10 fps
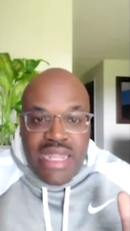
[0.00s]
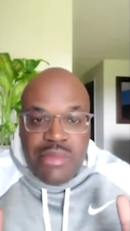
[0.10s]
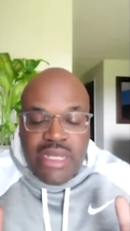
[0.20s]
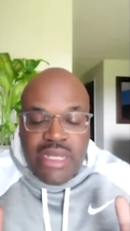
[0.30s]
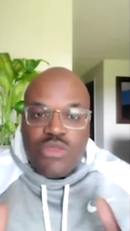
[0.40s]
I
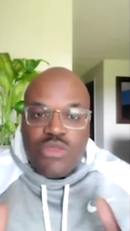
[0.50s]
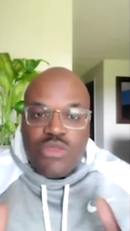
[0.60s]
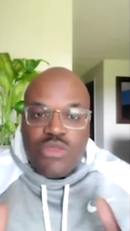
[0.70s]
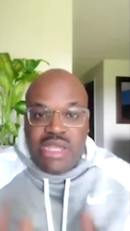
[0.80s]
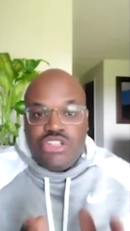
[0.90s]
just wanted to make
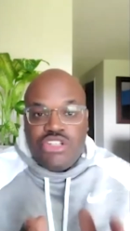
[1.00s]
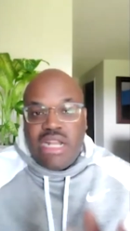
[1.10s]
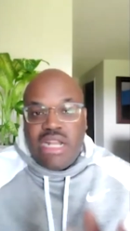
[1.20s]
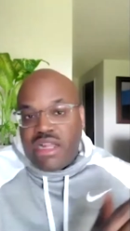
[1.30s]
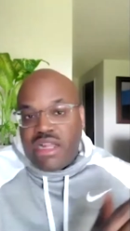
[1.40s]
sure that I
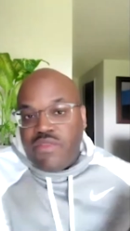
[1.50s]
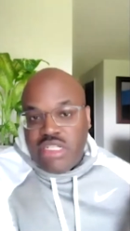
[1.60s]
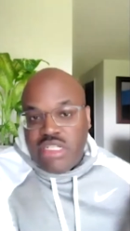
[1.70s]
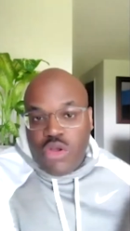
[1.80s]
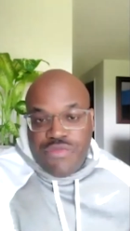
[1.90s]
covered his
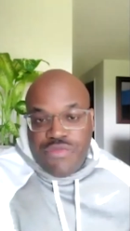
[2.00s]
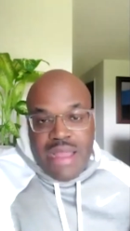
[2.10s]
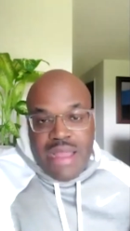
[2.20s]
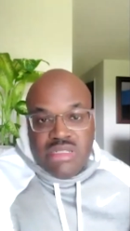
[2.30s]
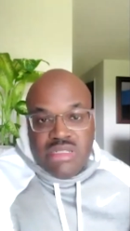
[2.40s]
whole family
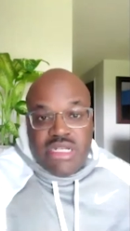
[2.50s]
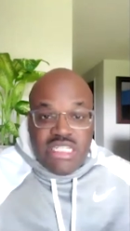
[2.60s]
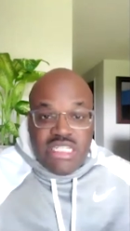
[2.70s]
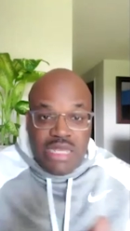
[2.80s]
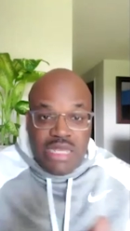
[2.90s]
because he did
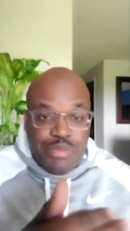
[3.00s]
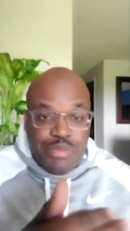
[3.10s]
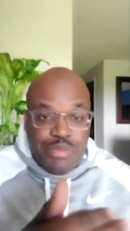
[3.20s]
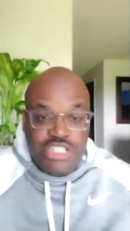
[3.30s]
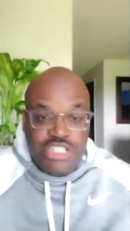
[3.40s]

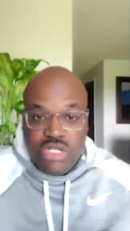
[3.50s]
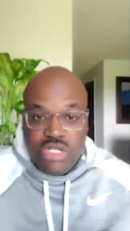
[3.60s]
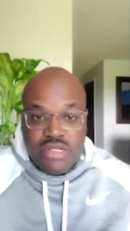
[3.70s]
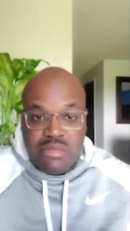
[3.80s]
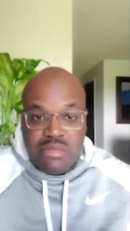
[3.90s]
list you here,
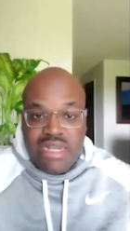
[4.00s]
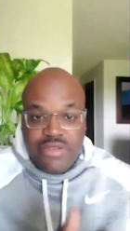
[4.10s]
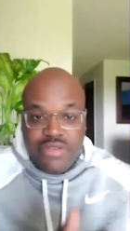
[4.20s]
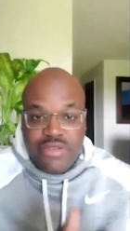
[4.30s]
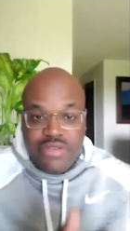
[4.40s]
somebody
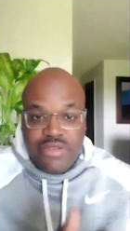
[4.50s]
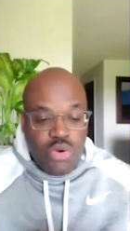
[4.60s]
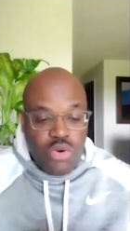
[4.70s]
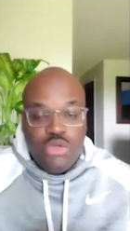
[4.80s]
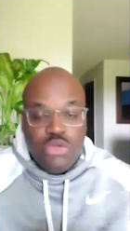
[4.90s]
very important who
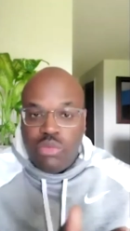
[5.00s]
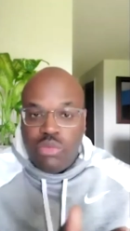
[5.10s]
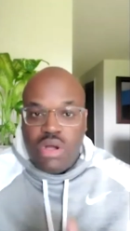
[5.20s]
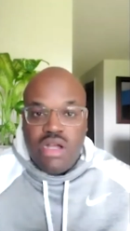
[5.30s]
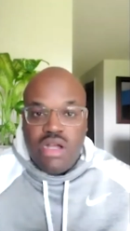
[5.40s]
we want
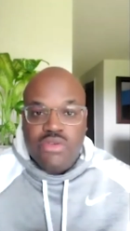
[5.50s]
covered.